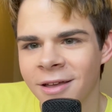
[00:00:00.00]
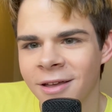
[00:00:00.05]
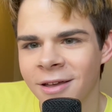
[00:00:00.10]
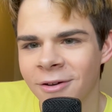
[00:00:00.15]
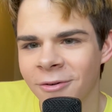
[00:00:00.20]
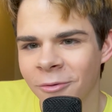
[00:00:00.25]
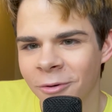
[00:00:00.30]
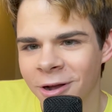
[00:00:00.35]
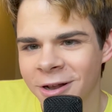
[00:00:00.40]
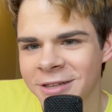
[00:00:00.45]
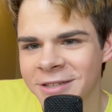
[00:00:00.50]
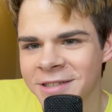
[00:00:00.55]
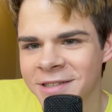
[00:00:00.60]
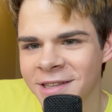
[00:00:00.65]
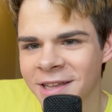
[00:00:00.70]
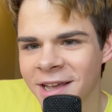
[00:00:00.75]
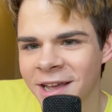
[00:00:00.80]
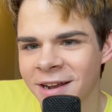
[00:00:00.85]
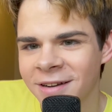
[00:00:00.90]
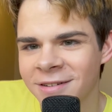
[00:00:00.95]
What's
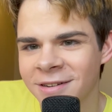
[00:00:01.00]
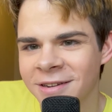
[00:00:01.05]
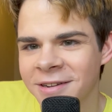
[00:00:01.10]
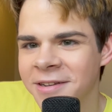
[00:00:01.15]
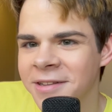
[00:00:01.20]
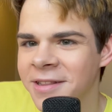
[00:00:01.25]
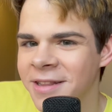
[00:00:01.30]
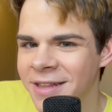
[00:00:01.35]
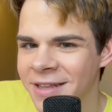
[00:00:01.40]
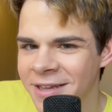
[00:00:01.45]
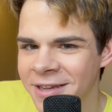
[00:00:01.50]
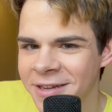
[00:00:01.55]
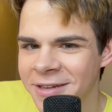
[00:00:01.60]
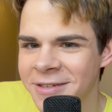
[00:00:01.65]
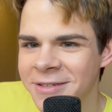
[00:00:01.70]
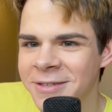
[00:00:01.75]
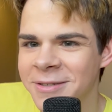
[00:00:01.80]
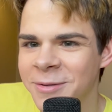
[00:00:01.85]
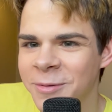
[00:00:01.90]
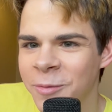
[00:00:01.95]
that?
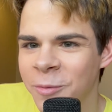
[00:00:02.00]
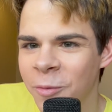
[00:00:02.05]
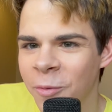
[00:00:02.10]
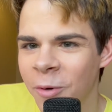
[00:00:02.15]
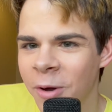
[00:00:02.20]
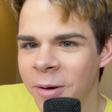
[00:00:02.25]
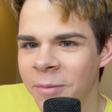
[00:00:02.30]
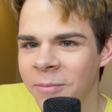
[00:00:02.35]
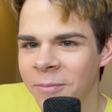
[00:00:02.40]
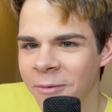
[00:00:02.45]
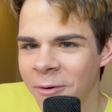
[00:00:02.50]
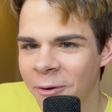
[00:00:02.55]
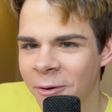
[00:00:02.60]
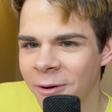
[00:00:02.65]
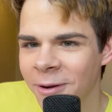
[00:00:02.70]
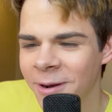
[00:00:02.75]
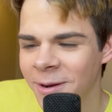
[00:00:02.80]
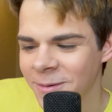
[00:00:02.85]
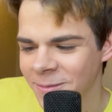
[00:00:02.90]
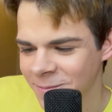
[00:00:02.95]
There's one
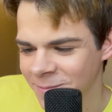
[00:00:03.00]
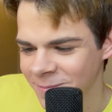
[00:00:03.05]
more.